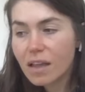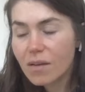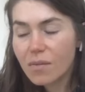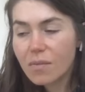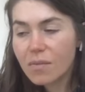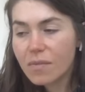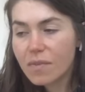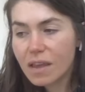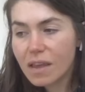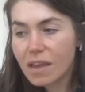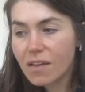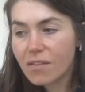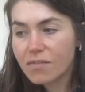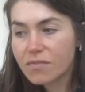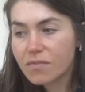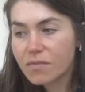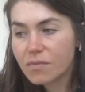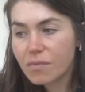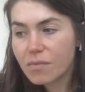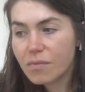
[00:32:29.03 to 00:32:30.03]
I'm thinking of
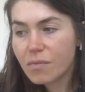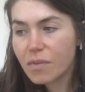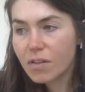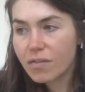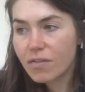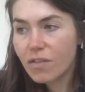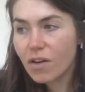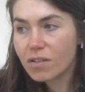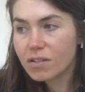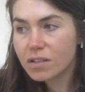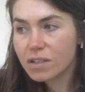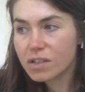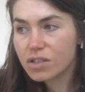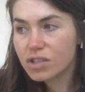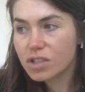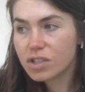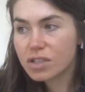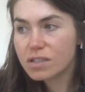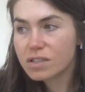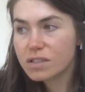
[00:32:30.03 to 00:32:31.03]
Mafalda,
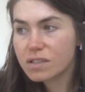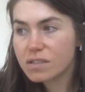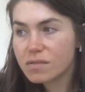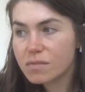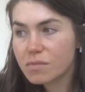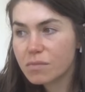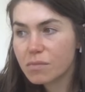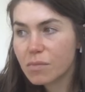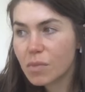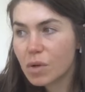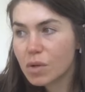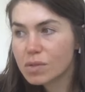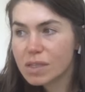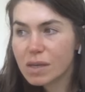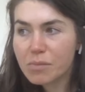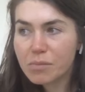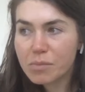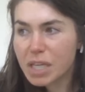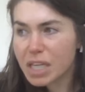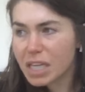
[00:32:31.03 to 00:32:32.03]
she's
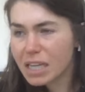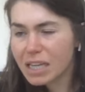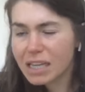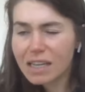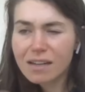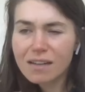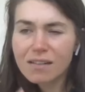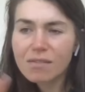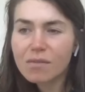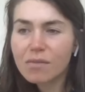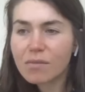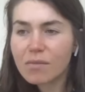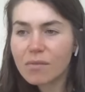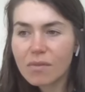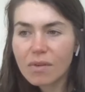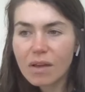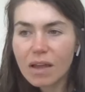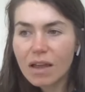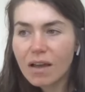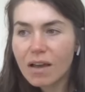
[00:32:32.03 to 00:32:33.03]
Mozambican
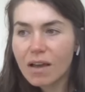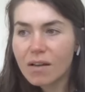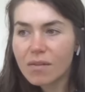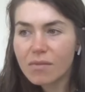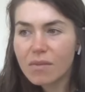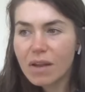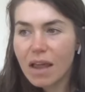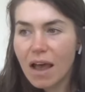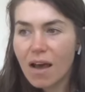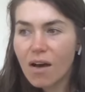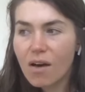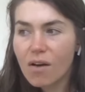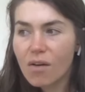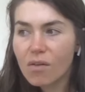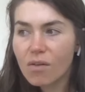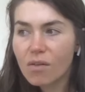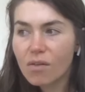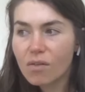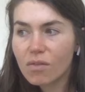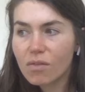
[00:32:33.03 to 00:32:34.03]
um,
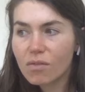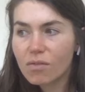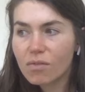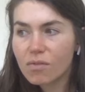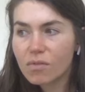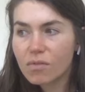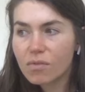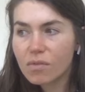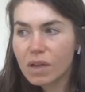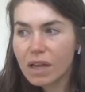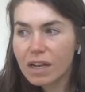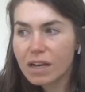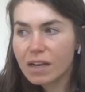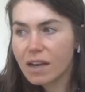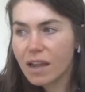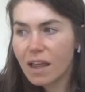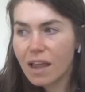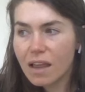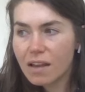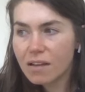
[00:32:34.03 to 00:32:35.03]
now and,
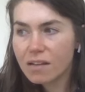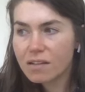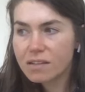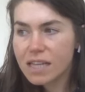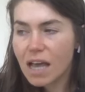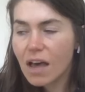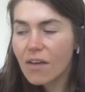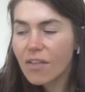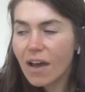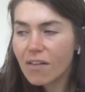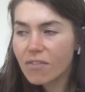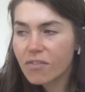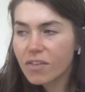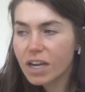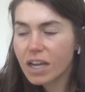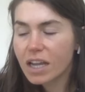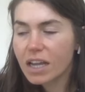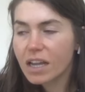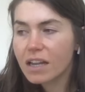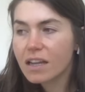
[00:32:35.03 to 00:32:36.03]
and South
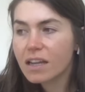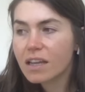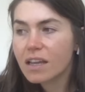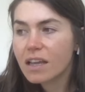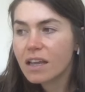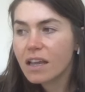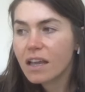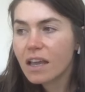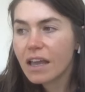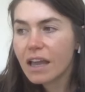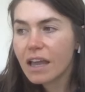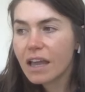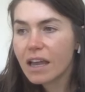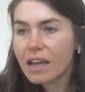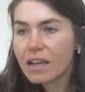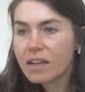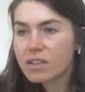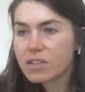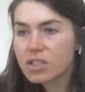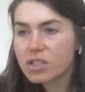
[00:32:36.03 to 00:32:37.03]
African,
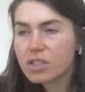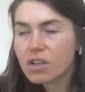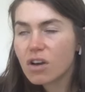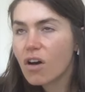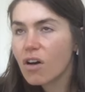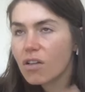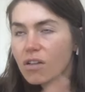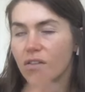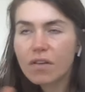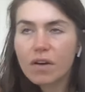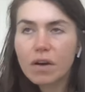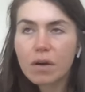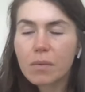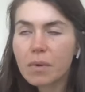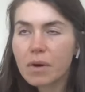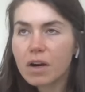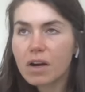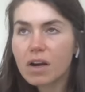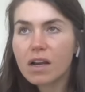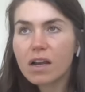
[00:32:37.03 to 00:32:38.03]
and just all of her
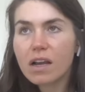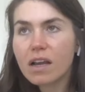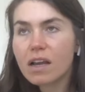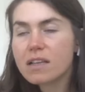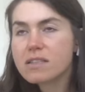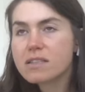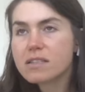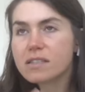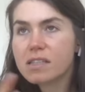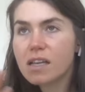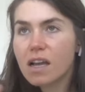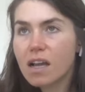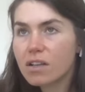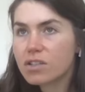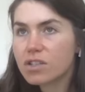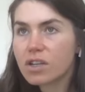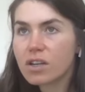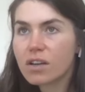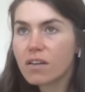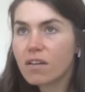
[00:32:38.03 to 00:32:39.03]
work has
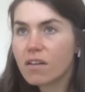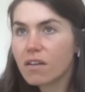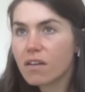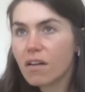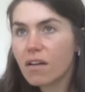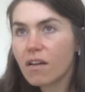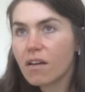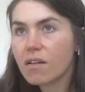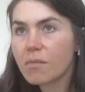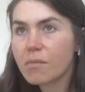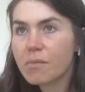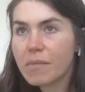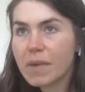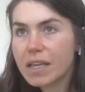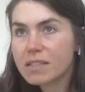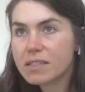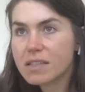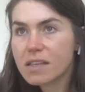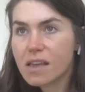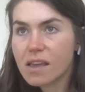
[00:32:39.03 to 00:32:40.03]
such a, an
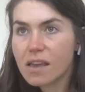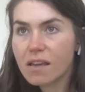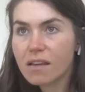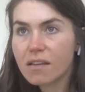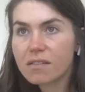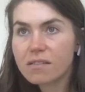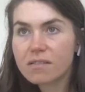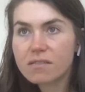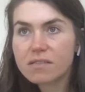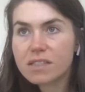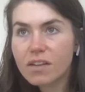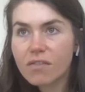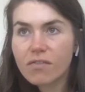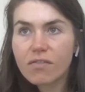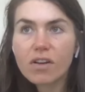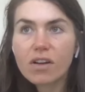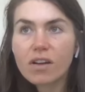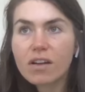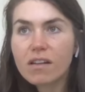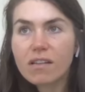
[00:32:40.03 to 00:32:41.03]
amazing
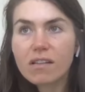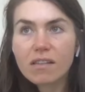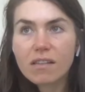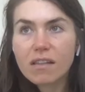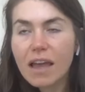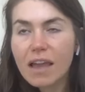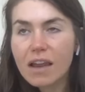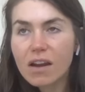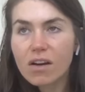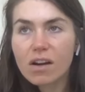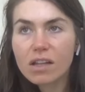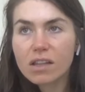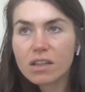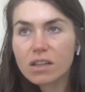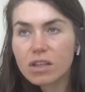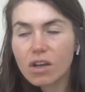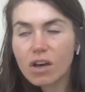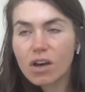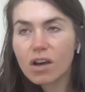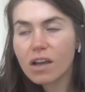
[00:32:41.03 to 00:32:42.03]
different layer and
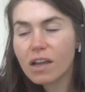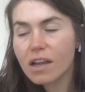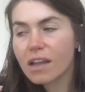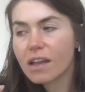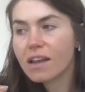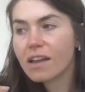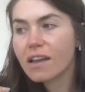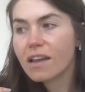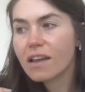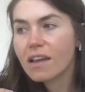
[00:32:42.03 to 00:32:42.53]
look, and